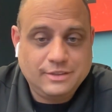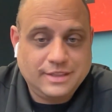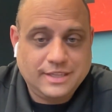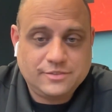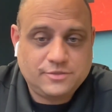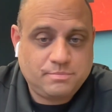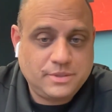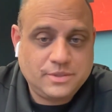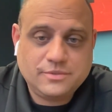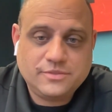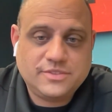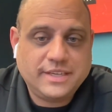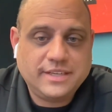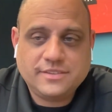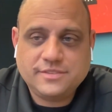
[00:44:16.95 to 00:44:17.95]
Let's
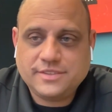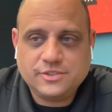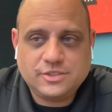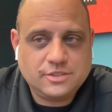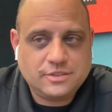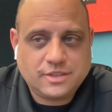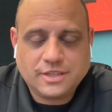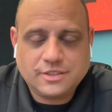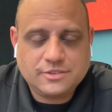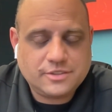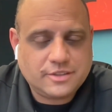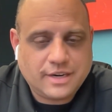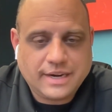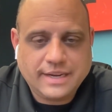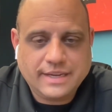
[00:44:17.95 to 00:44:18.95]
build sales this year, a
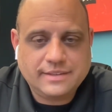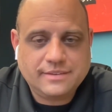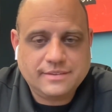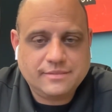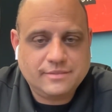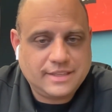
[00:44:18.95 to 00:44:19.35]
hundred grand.